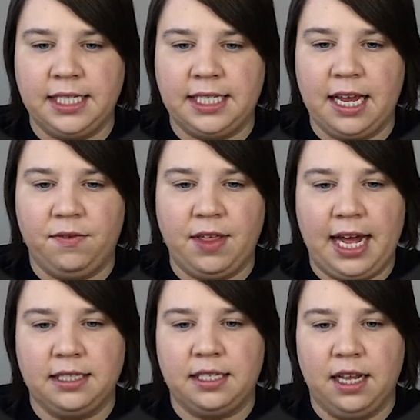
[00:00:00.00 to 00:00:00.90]
to see if
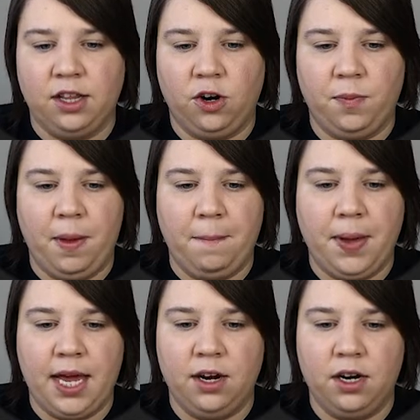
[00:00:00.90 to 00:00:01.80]
that's a little bit
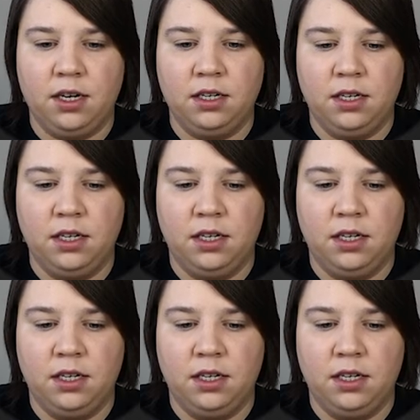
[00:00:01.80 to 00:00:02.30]
better.